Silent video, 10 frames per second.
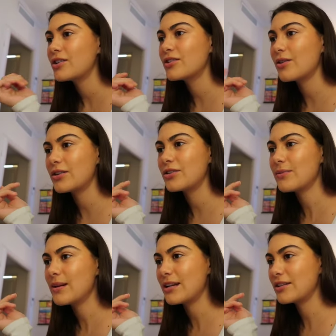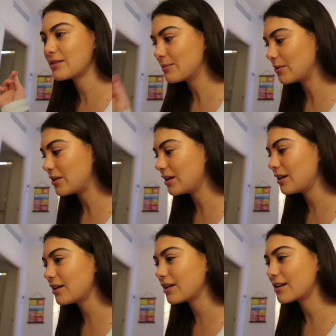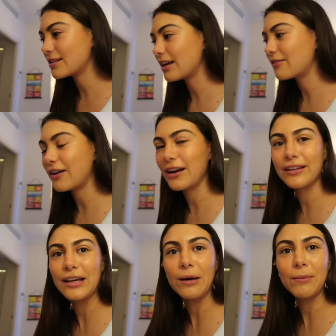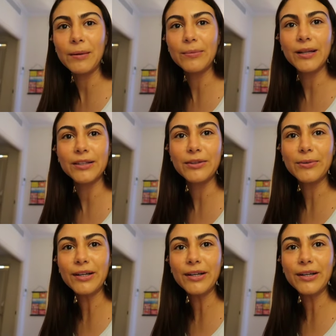So I just made a smoothie because I finally got my blender